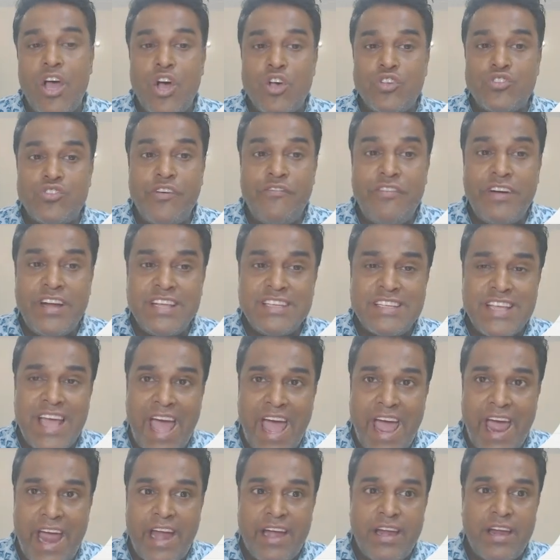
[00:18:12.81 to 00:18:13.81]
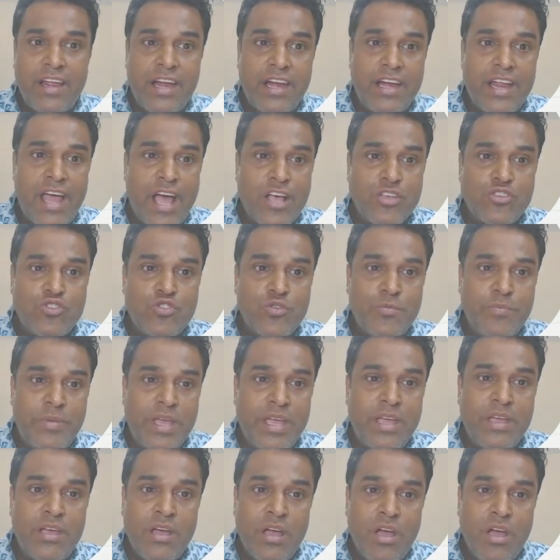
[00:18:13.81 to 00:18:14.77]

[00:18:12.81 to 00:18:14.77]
So if it is and, it has to be,